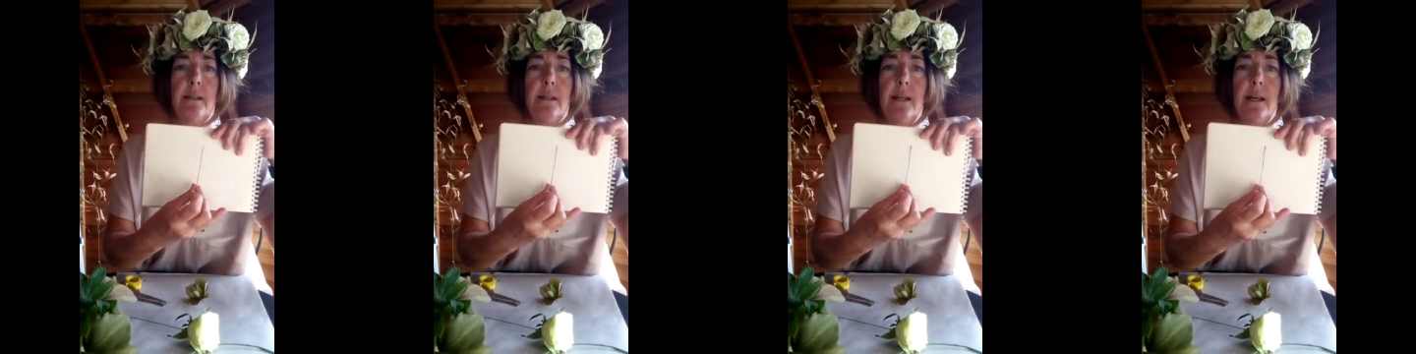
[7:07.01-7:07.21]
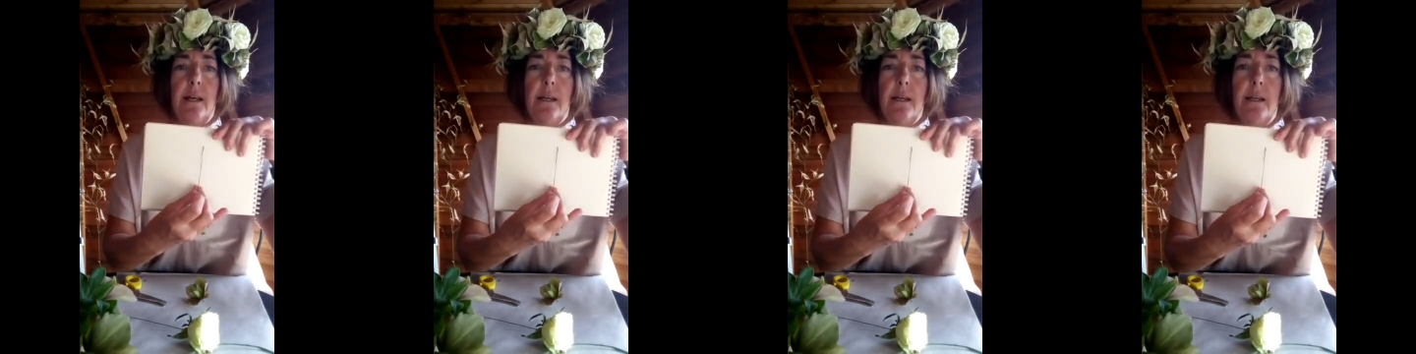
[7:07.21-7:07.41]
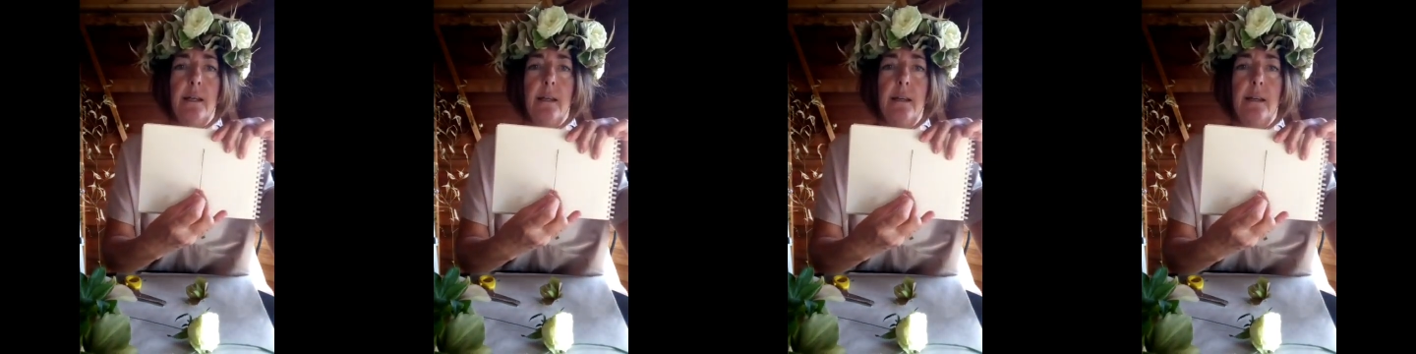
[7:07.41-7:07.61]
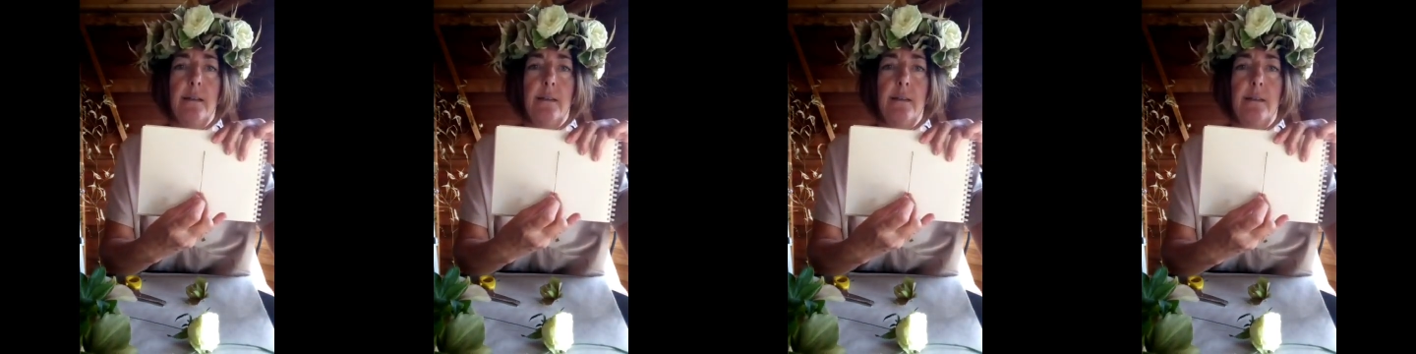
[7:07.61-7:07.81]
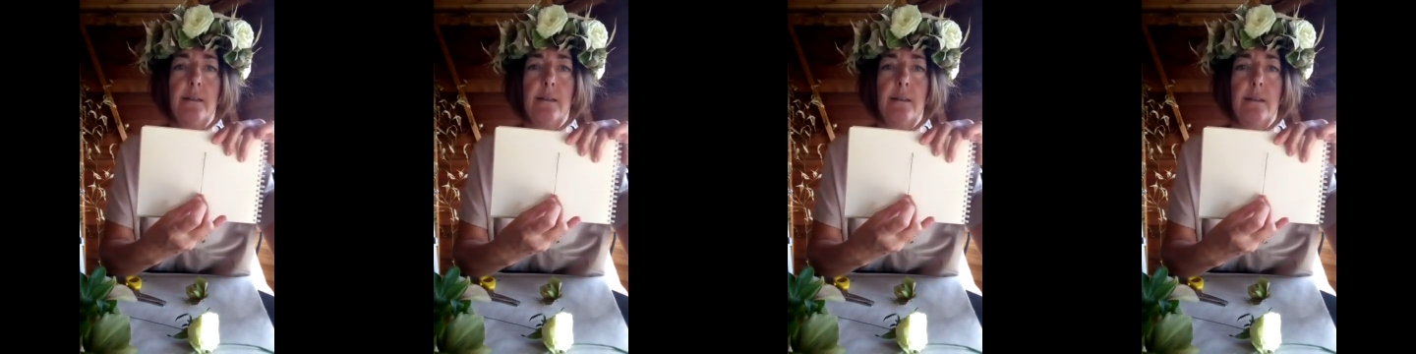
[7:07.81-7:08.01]
that is
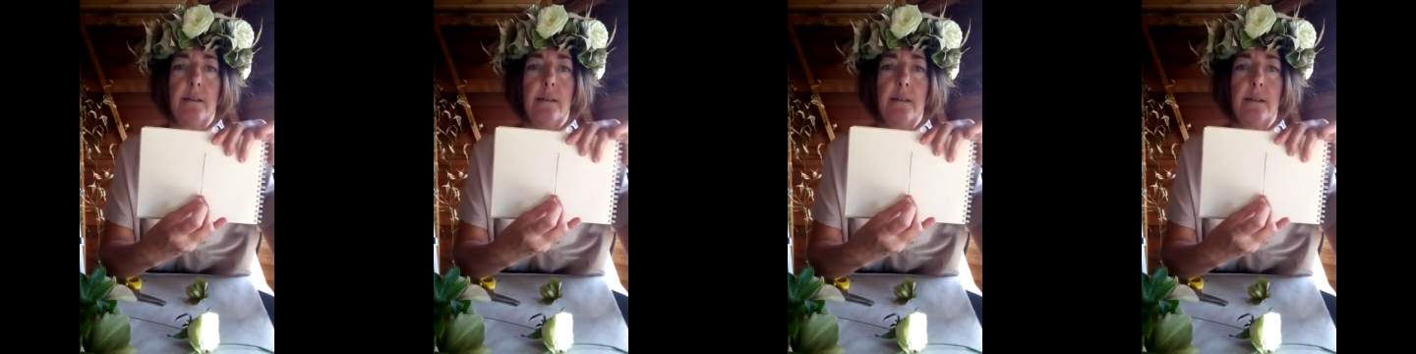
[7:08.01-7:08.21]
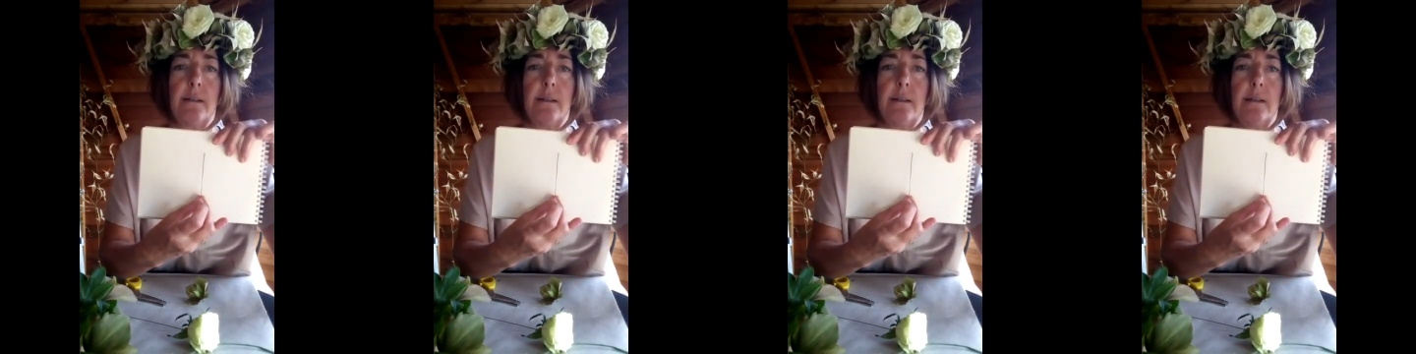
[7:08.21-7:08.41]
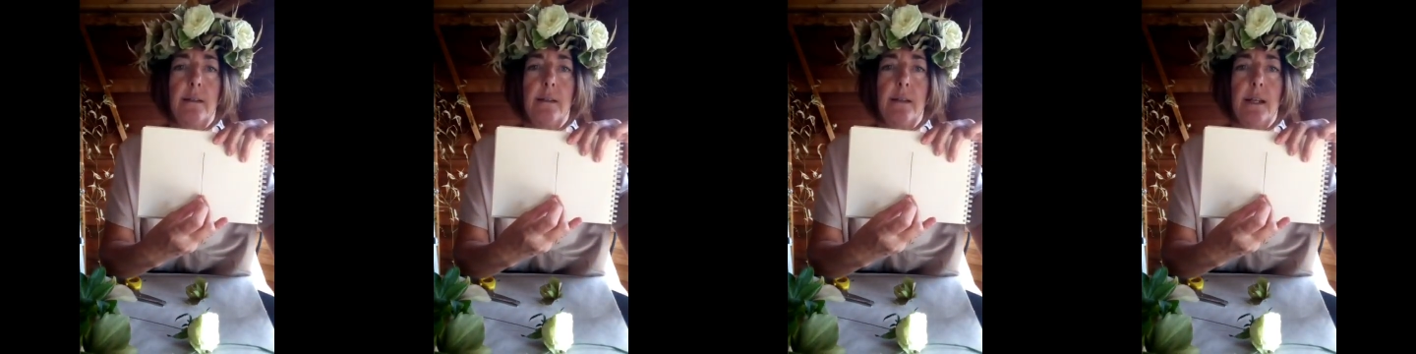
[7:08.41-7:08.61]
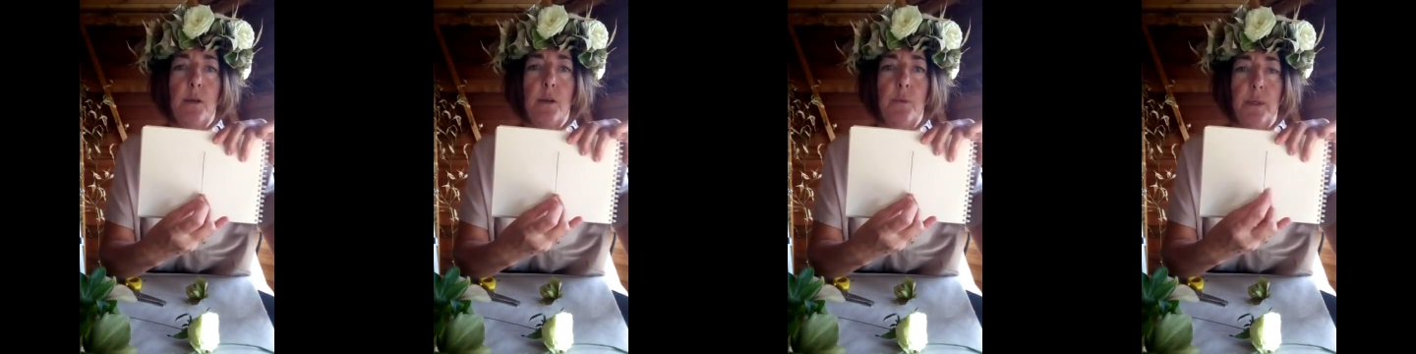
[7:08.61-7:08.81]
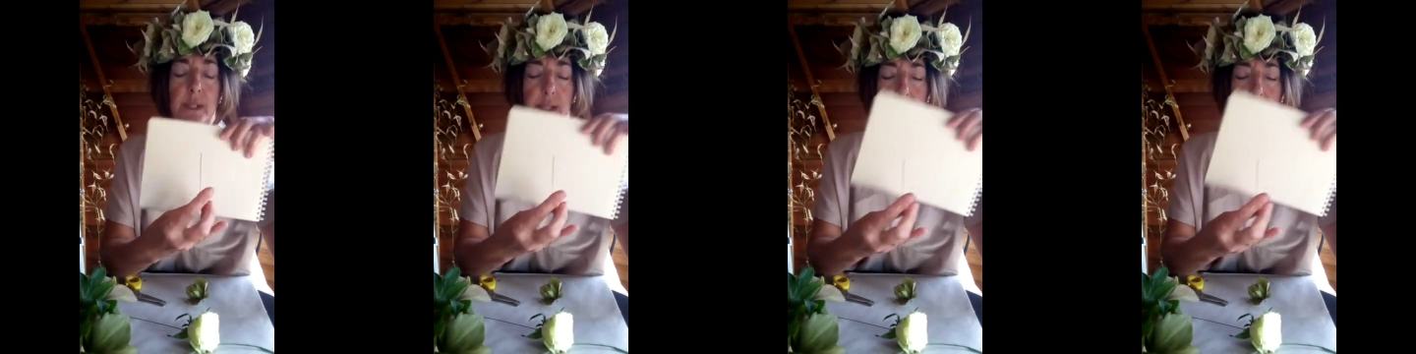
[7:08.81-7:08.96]
that one